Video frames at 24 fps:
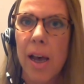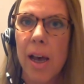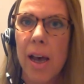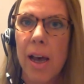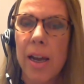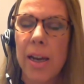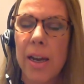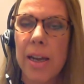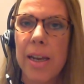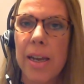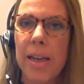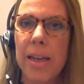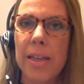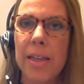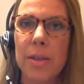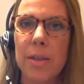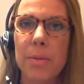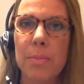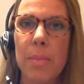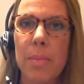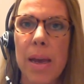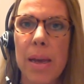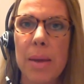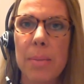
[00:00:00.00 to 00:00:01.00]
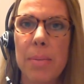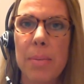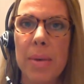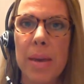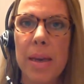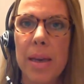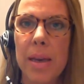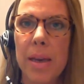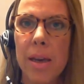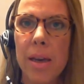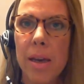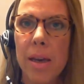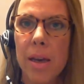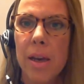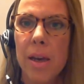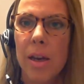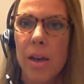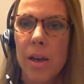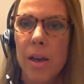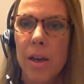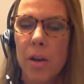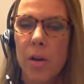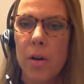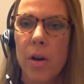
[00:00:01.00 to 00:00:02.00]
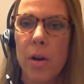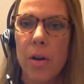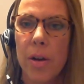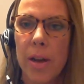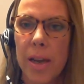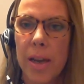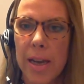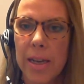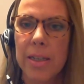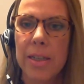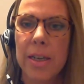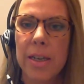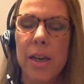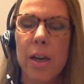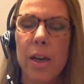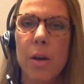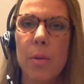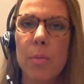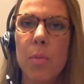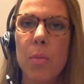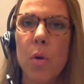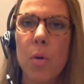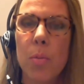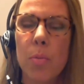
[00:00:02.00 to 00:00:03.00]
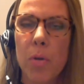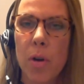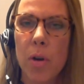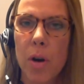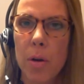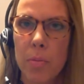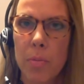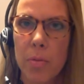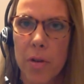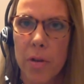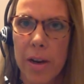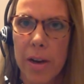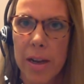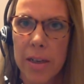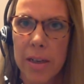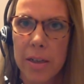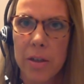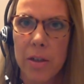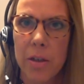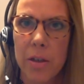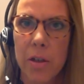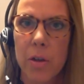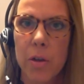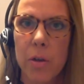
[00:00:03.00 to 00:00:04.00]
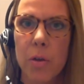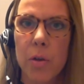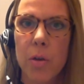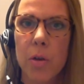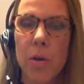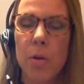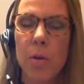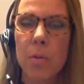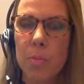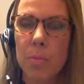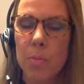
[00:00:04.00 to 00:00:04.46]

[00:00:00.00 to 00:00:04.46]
and it is maybe, you know, easier, more appropriate to